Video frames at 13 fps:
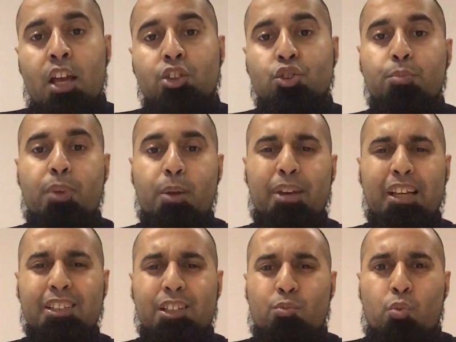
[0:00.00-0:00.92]
So you may be
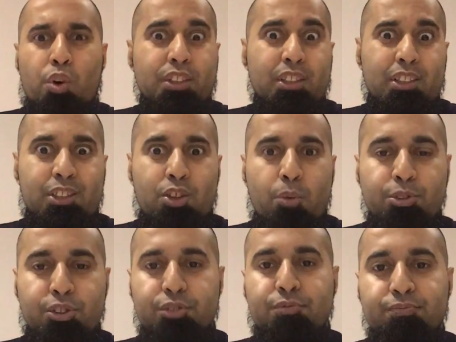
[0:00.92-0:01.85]
asking, what is a lease
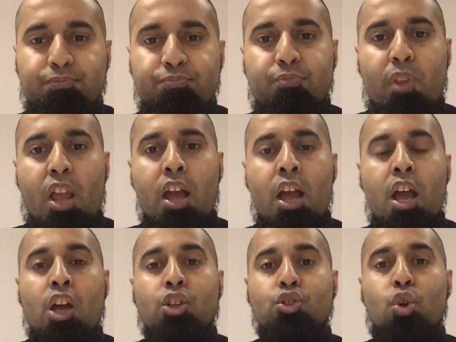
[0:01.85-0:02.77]
option?
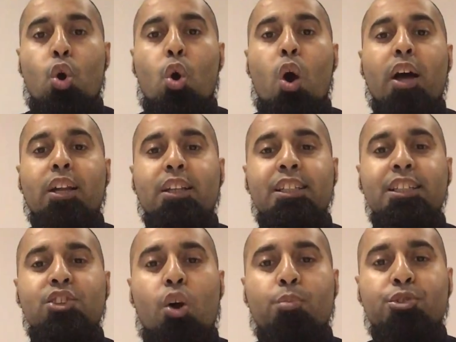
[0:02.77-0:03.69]
So
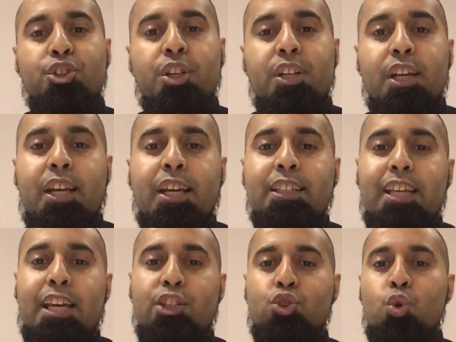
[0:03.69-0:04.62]
lease option is
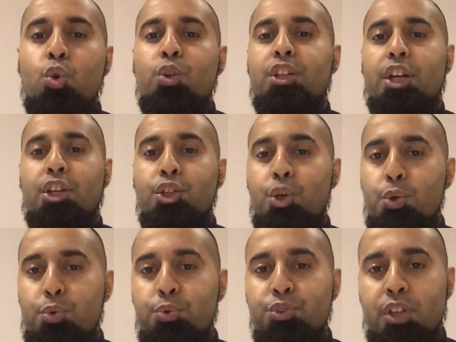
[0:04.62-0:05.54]
a tool you can
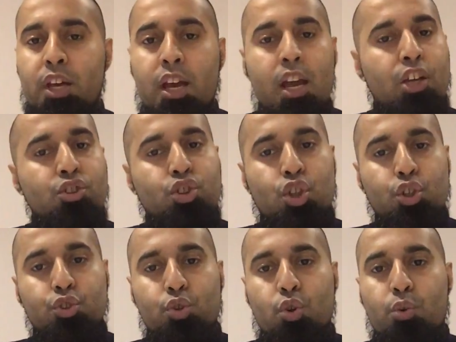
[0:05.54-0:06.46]
use to
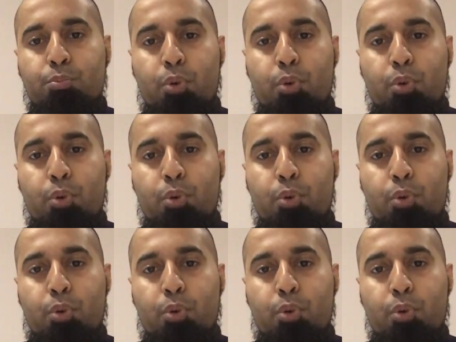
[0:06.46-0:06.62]
control